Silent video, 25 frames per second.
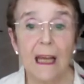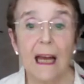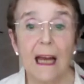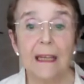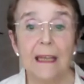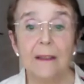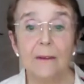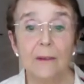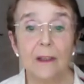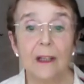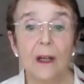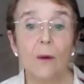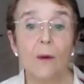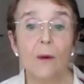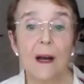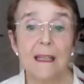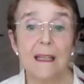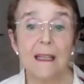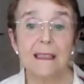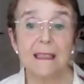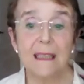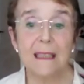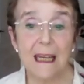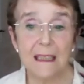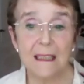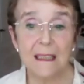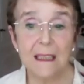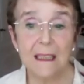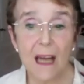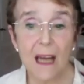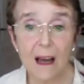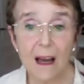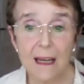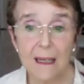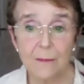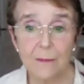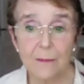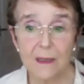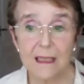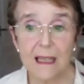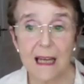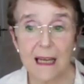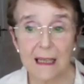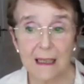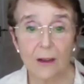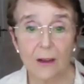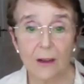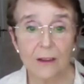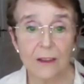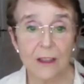And it requires 10 times
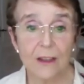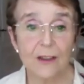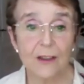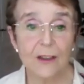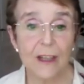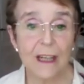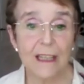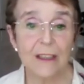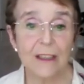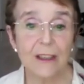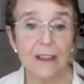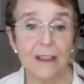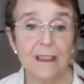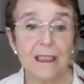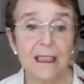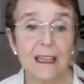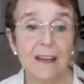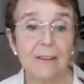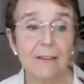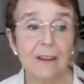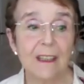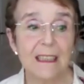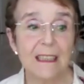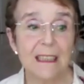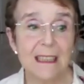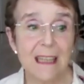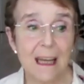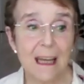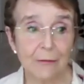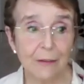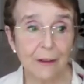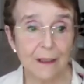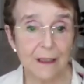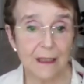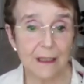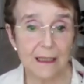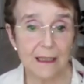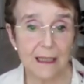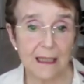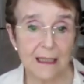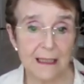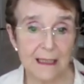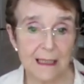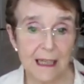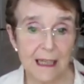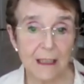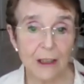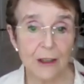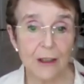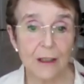that concentration to give a definite
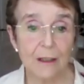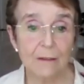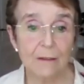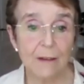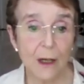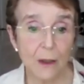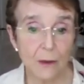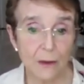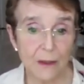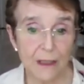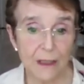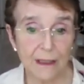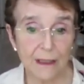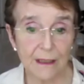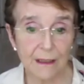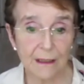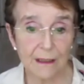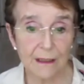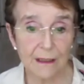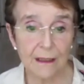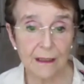sensation of odor.